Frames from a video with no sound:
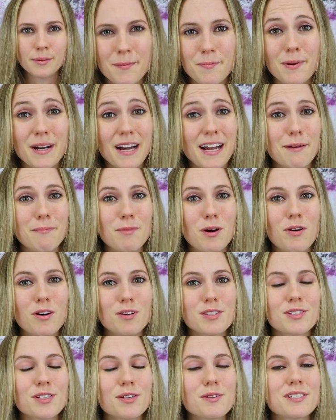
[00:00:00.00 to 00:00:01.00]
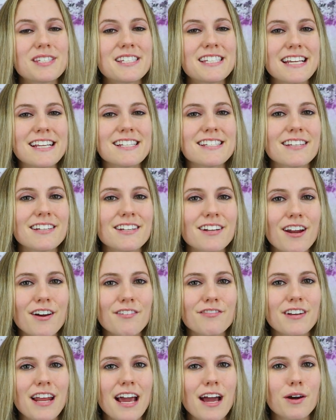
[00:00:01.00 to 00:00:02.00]
But I'm also seasoned
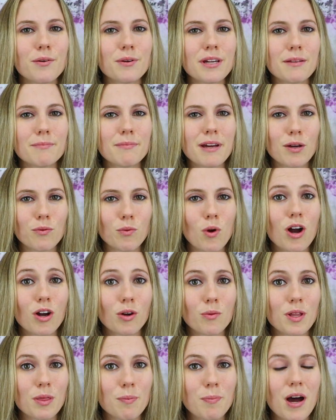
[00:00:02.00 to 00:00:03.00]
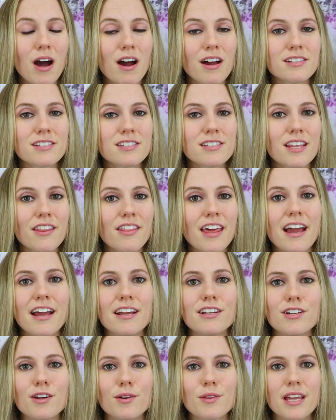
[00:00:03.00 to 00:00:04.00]
enough now in my walk with pots that
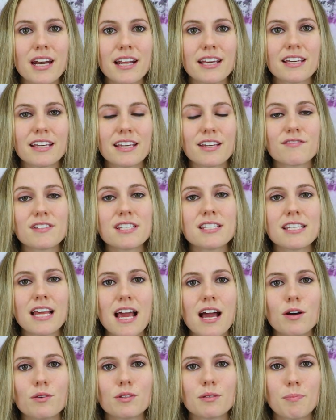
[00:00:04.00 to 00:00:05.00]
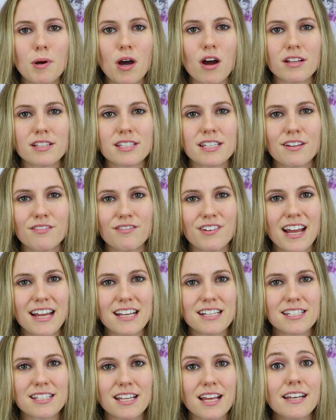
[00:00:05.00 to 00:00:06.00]
I know that I can give sound pots
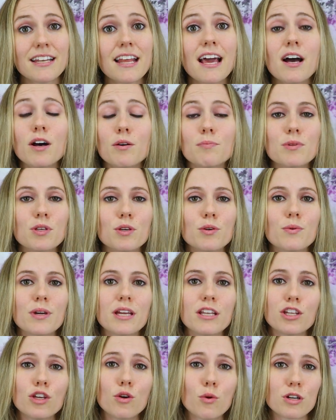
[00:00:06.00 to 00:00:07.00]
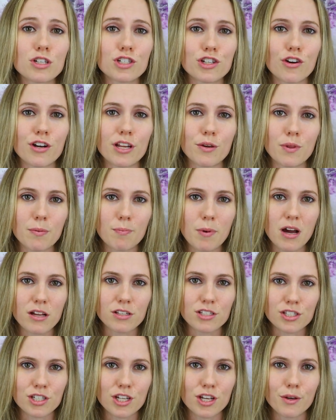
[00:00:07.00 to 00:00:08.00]
advice and help you in your journey with
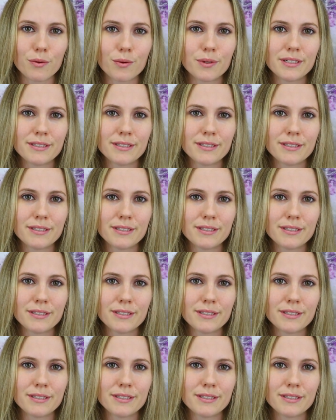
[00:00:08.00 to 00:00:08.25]
pots too.